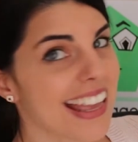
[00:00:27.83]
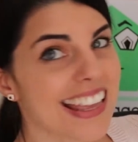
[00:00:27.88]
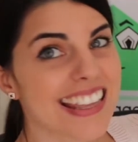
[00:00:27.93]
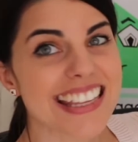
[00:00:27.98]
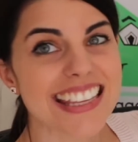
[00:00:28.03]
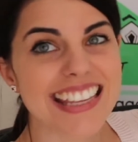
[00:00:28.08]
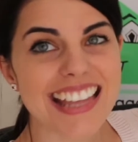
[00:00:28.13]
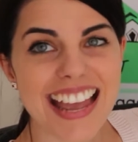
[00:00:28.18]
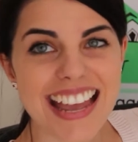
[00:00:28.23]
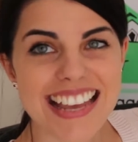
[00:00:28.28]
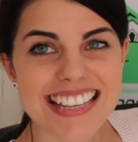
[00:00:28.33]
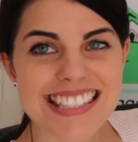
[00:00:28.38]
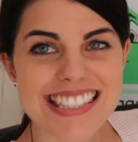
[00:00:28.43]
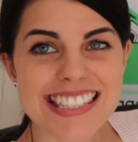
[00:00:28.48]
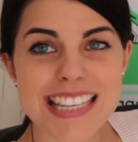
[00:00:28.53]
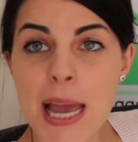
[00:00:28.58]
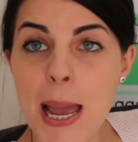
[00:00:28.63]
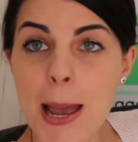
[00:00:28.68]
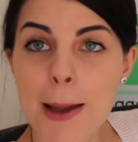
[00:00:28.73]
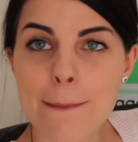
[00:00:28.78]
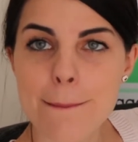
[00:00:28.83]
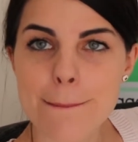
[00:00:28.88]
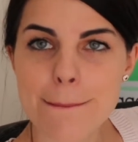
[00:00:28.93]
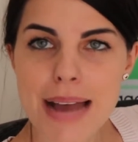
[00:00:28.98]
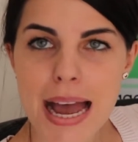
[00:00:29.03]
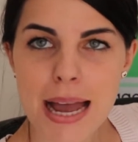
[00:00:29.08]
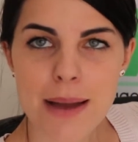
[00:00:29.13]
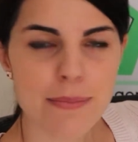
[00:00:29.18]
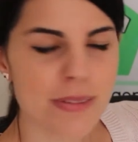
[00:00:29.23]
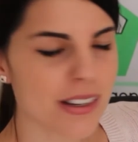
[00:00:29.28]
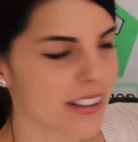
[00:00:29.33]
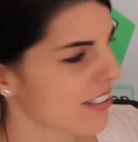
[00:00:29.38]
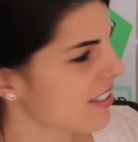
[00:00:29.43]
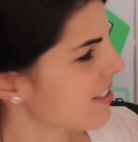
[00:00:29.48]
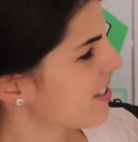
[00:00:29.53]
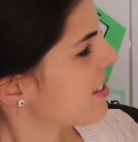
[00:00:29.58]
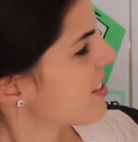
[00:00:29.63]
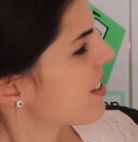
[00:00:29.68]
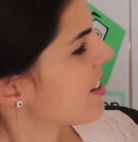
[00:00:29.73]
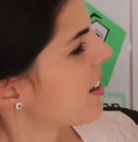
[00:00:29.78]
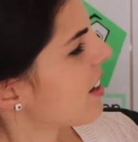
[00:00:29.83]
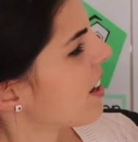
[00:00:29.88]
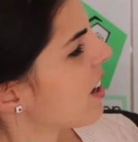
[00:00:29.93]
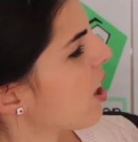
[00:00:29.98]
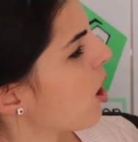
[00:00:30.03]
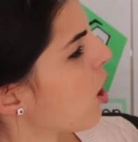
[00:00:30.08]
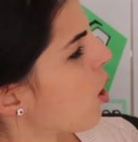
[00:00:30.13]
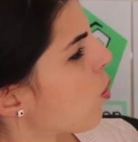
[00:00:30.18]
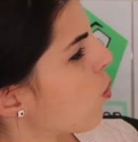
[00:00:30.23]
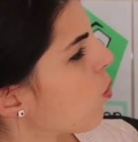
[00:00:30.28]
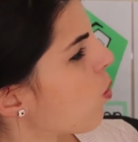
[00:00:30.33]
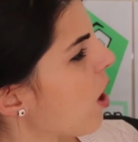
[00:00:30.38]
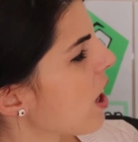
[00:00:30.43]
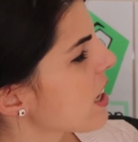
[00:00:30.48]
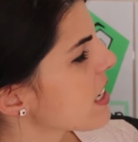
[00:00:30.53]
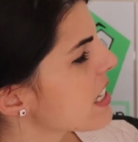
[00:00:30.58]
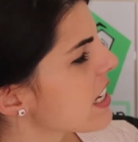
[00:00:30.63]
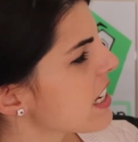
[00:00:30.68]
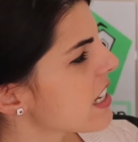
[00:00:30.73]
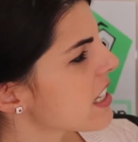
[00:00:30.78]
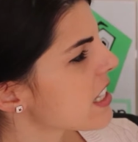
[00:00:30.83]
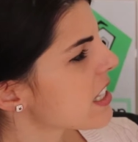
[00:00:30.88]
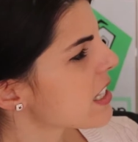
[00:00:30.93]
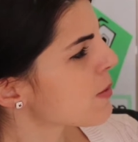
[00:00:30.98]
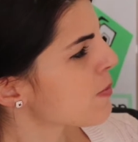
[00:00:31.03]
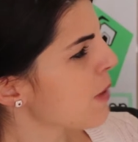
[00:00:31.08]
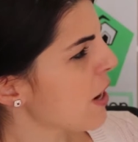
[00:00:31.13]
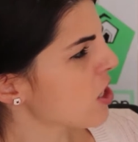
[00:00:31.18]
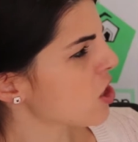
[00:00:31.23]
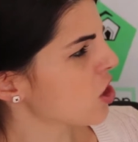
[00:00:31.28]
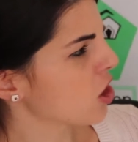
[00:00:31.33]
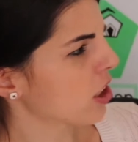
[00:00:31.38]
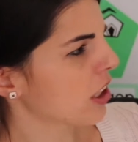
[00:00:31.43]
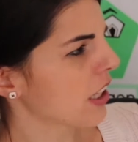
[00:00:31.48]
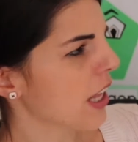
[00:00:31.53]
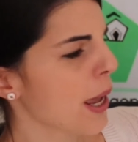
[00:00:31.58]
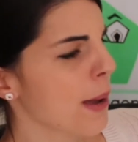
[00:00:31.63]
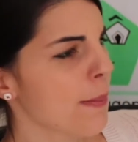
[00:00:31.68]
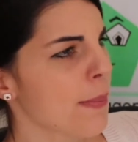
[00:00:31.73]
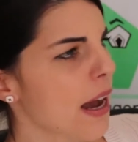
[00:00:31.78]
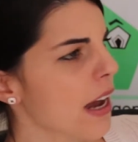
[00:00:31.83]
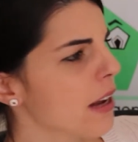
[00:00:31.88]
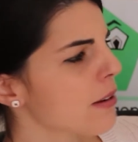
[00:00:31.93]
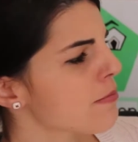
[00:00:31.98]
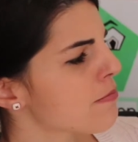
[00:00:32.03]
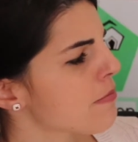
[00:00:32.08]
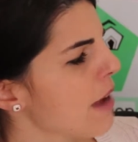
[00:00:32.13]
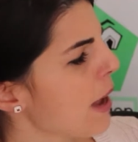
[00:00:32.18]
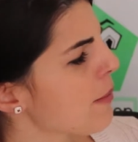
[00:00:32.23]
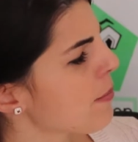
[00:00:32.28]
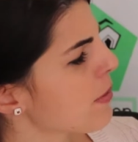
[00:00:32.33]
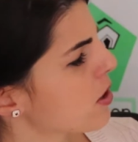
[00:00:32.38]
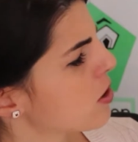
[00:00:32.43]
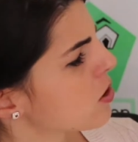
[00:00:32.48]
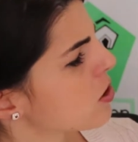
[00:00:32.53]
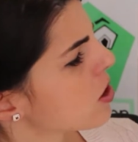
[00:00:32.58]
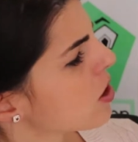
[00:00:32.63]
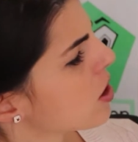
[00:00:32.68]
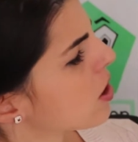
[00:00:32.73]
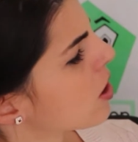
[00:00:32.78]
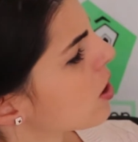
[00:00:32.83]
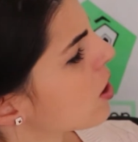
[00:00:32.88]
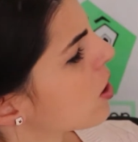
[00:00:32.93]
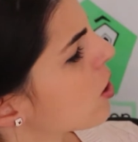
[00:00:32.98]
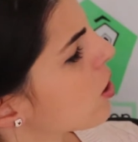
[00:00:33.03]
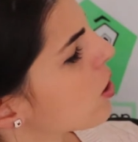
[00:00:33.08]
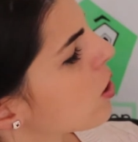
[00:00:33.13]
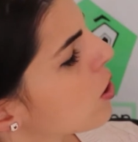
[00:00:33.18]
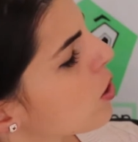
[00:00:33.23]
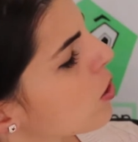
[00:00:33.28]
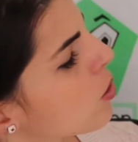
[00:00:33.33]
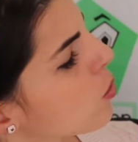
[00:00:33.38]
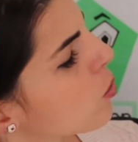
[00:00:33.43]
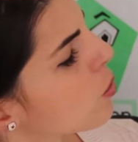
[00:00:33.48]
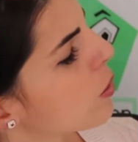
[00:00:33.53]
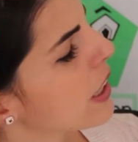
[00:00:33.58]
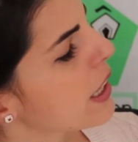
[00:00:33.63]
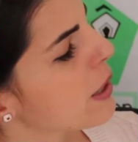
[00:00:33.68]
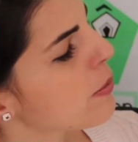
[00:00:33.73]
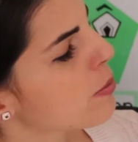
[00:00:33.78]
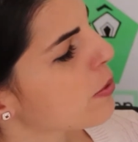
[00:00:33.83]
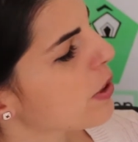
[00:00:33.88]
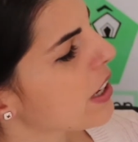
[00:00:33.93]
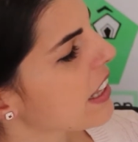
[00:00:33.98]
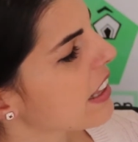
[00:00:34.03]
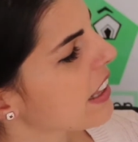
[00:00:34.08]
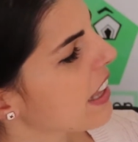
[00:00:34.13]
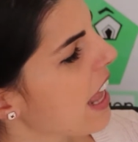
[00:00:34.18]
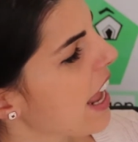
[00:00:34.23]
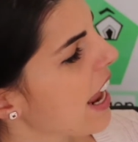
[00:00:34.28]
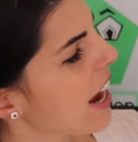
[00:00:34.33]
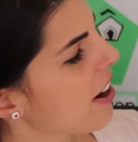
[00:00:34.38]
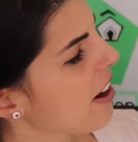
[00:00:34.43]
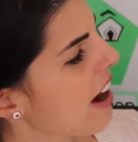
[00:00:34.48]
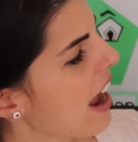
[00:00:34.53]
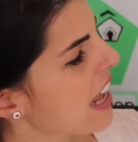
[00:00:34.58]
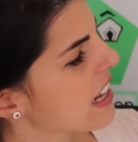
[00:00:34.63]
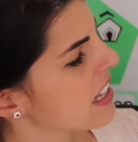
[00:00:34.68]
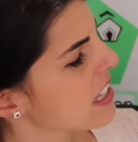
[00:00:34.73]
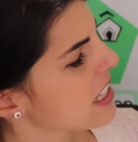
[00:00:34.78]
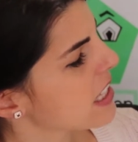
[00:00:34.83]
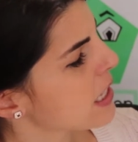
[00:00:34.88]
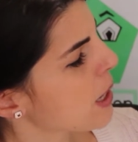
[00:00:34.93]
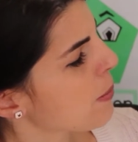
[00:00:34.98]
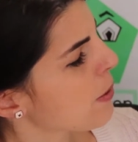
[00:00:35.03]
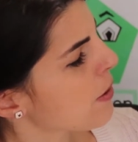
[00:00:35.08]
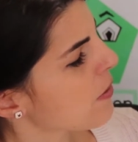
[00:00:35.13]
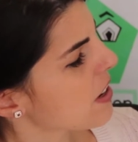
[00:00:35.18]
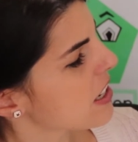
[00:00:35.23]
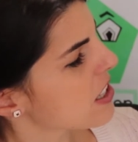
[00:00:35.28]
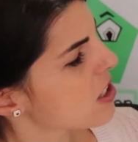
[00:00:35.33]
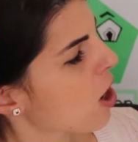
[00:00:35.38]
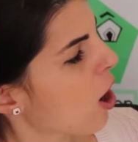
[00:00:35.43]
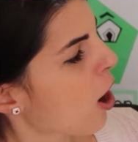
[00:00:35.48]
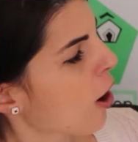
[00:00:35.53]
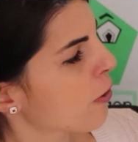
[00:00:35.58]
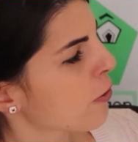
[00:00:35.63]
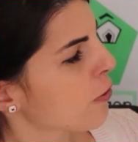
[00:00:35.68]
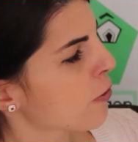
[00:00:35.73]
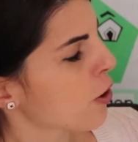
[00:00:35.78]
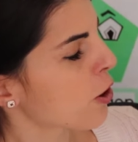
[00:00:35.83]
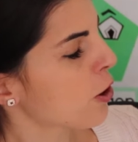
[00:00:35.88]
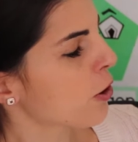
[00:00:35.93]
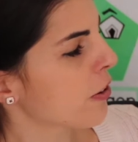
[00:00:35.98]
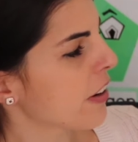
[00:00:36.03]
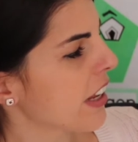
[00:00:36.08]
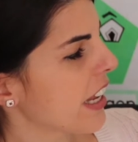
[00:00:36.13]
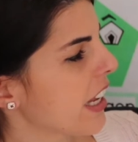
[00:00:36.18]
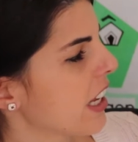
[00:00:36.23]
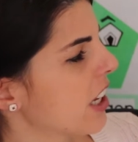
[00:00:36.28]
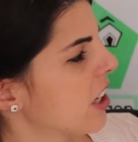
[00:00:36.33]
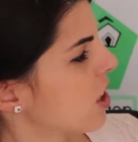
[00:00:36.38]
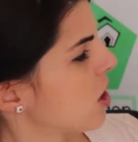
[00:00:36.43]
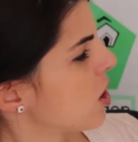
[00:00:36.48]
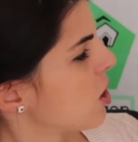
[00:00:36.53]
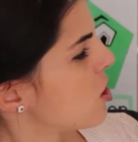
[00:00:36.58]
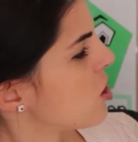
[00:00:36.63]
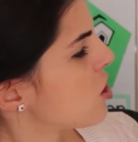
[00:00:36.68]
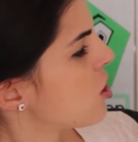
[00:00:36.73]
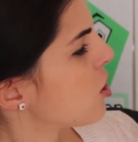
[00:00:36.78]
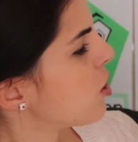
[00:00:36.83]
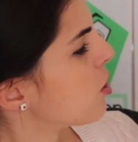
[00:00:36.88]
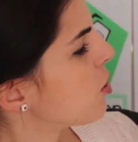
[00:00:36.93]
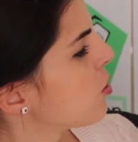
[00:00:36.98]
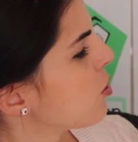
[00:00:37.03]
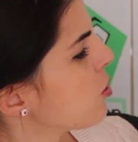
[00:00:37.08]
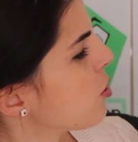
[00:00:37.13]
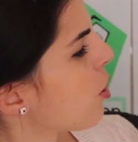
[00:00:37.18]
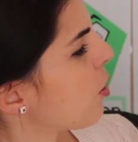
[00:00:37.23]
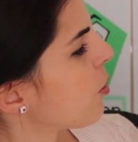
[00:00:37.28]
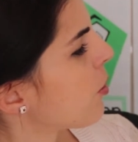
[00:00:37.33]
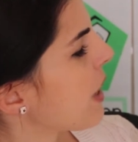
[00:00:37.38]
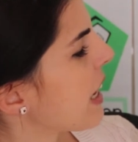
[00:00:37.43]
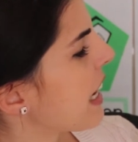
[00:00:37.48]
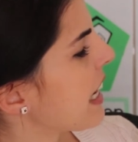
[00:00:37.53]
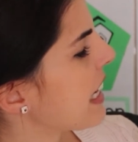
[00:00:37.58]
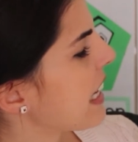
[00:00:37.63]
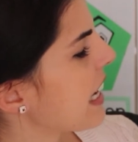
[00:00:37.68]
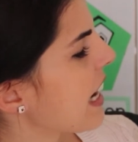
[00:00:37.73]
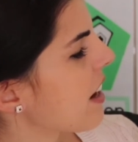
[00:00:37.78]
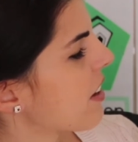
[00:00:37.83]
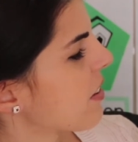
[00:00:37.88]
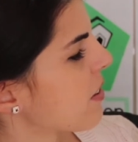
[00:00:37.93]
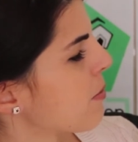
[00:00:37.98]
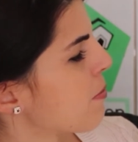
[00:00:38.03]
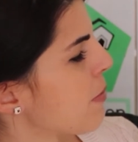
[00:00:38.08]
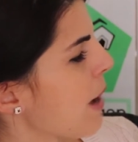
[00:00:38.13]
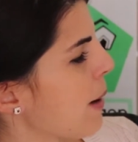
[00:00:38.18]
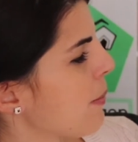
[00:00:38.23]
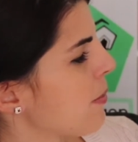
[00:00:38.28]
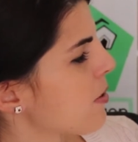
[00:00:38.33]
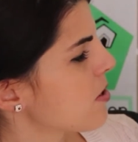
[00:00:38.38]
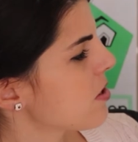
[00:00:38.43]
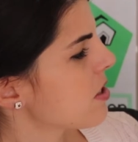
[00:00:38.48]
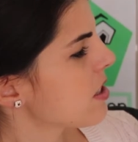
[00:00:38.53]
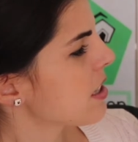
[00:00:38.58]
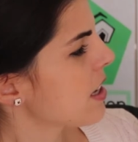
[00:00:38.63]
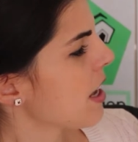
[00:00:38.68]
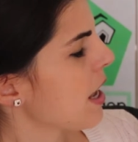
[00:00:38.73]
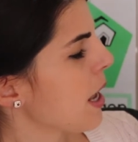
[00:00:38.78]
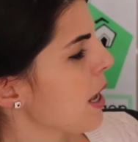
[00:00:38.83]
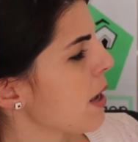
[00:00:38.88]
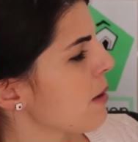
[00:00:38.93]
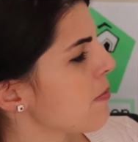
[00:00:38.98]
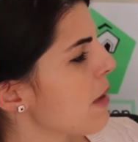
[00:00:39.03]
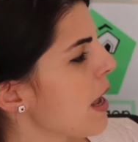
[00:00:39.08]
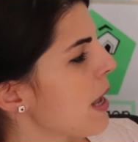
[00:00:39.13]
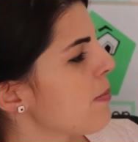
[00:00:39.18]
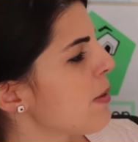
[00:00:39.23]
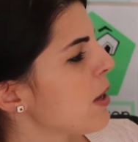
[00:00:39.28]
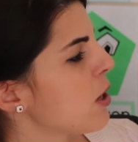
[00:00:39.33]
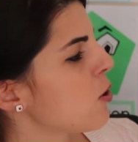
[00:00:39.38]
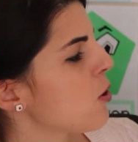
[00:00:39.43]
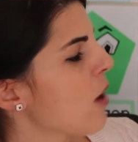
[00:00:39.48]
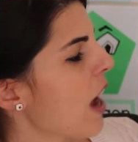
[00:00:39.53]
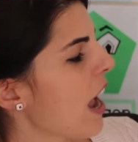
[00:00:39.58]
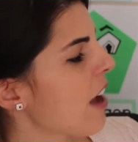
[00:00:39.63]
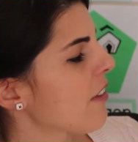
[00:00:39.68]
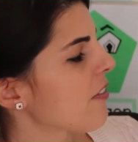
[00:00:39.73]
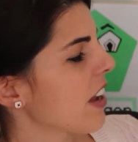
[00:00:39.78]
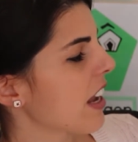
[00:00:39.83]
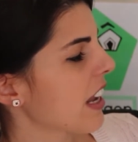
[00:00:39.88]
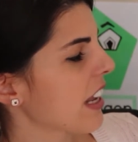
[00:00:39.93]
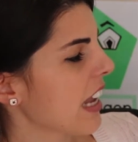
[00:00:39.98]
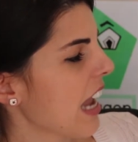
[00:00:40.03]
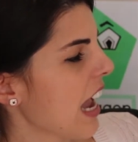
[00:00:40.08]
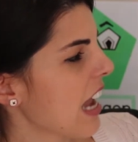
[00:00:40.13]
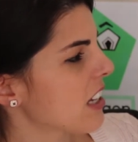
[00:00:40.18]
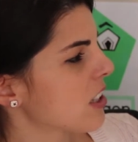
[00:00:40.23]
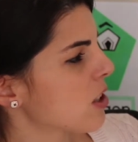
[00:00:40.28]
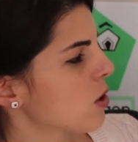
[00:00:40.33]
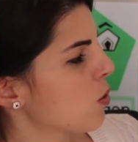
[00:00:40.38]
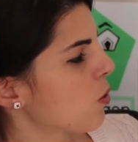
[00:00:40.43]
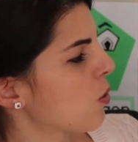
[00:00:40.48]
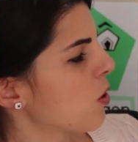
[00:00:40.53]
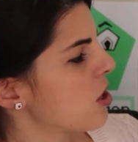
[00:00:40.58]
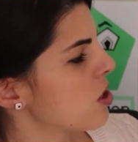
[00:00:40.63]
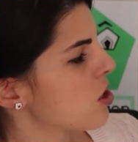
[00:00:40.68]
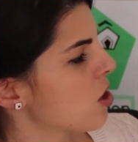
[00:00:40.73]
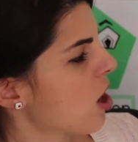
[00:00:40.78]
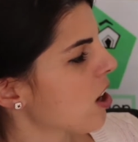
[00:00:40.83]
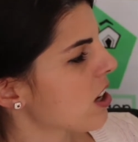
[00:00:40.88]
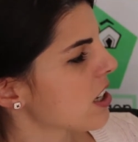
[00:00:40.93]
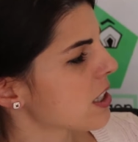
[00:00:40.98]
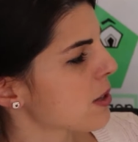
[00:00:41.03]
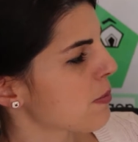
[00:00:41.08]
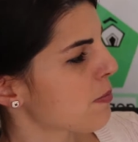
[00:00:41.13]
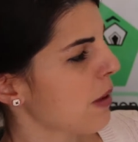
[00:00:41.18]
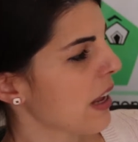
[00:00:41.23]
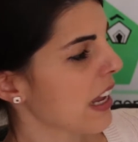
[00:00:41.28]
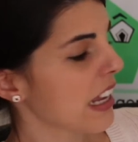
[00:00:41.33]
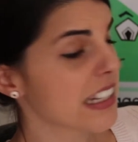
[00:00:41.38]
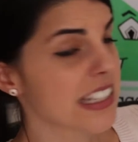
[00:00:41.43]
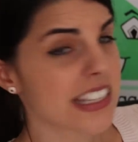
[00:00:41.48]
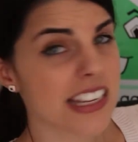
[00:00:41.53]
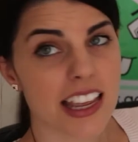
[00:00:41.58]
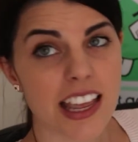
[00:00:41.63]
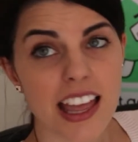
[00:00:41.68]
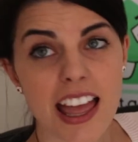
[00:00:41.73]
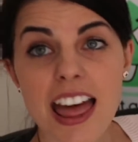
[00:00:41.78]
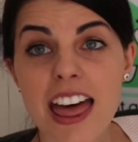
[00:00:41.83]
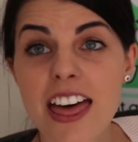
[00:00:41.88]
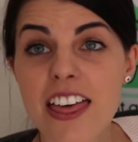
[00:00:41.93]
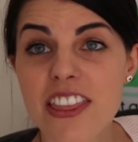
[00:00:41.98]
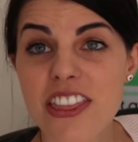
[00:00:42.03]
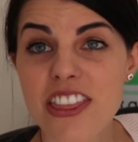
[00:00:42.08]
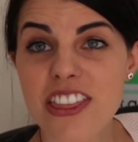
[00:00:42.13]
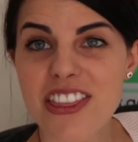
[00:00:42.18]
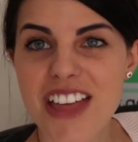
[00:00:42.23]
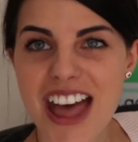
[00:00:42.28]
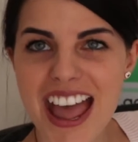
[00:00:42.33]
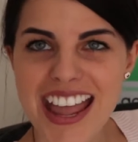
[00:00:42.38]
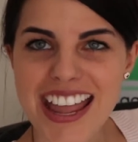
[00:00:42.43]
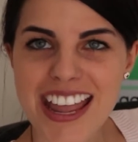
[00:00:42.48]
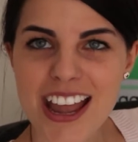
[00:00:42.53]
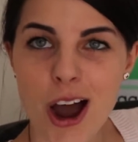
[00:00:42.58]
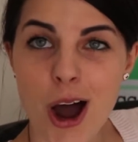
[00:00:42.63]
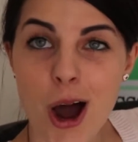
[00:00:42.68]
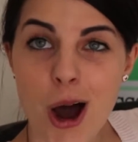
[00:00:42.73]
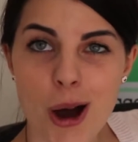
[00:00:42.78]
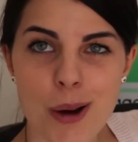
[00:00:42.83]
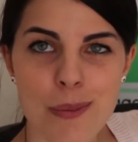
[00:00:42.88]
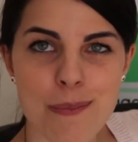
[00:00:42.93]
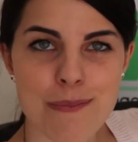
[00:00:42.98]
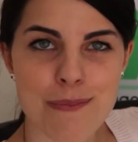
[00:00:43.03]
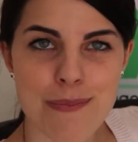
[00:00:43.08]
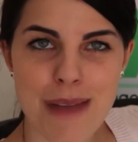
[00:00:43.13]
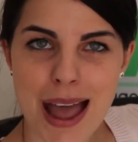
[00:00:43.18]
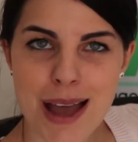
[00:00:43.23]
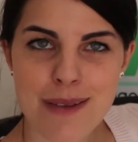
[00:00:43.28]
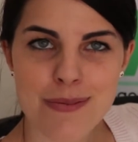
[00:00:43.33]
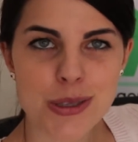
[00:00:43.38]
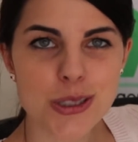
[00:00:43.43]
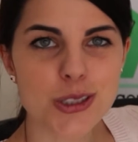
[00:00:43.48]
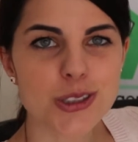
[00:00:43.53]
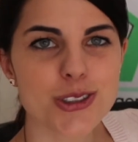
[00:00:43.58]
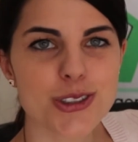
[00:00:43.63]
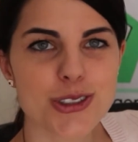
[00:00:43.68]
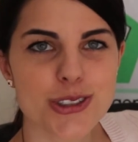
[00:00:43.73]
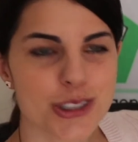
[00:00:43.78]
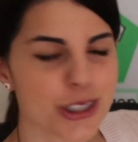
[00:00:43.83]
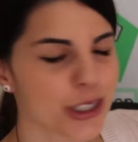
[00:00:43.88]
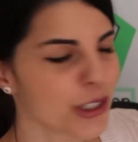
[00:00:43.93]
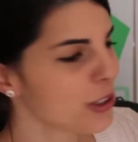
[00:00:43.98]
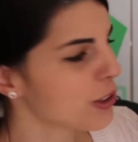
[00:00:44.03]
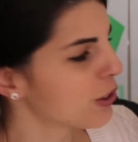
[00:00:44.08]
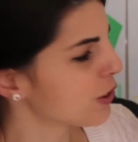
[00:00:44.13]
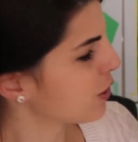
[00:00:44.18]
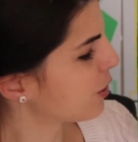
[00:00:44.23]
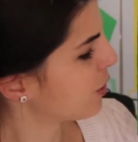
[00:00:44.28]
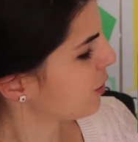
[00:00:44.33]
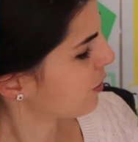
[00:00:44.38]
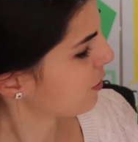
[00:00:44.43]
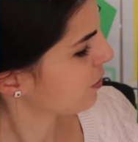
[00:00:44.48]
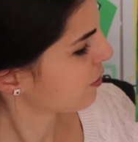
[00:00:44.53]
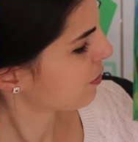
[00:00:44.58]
Yes, mammals. What is special about mammals? We breathe air and some of us are furry. Do you know any other mammals? Maybe you have a cat or a dog as a pet. They are mammals too.